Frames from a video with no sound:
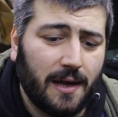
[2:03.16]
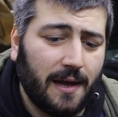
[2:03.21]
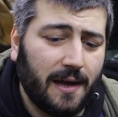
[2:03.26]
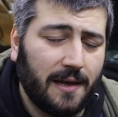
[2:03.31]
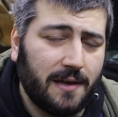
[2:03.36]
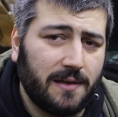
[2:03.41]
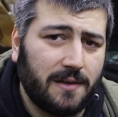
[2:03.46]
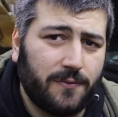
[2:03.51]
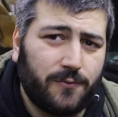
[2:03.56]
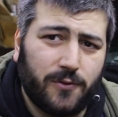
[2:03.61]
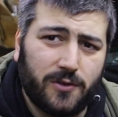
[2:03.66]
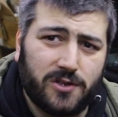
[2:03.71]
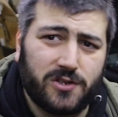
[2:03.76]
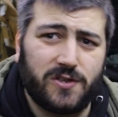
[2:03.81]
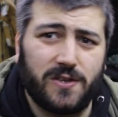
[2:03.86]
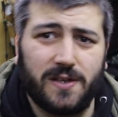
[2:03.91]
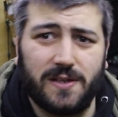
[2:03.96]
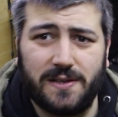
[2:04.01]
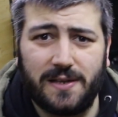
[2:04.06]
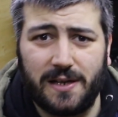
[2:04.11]
And the
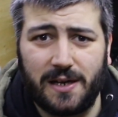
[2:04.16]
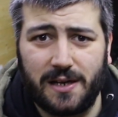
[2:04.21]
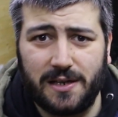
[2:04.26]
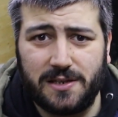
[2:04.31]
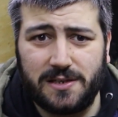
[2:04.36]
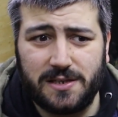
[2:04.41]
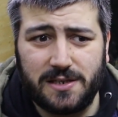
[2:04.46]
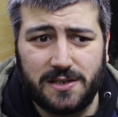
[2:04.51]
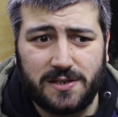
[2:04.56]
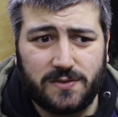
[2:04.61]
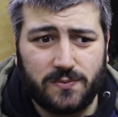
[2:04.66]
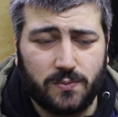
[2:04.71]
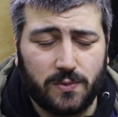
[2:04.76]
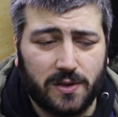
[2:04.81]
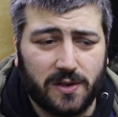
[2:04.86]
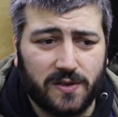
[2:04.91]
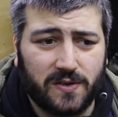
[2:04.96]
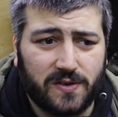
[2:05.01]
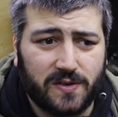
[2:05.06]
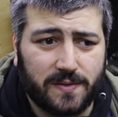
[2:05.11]
first thing that I did
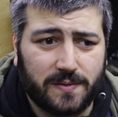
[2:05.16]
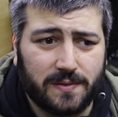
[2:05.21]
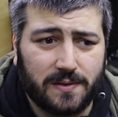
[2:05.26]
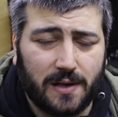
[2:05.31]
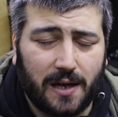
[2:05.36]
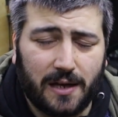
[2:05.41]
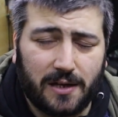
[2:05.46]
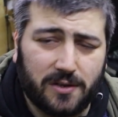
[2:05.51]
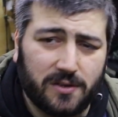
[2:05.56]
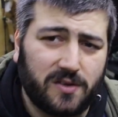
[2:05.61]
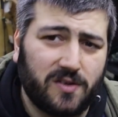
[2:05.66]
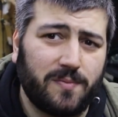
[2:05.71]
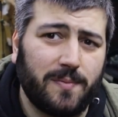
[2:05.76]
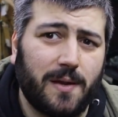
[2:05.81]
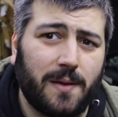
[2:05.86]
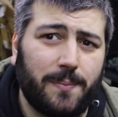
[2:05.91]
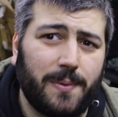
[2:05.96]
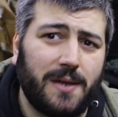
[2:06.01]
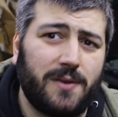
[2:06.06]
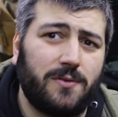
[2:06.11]
was I could
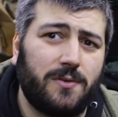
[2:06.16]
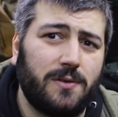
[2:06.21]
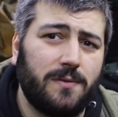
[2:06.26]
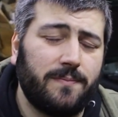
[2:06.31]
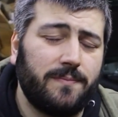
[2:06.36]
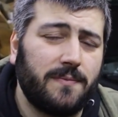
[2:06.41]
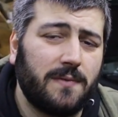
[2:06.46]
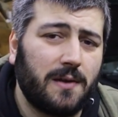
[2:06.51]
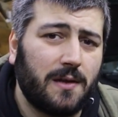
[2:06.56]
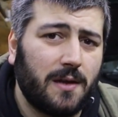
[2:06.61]
smell petrol.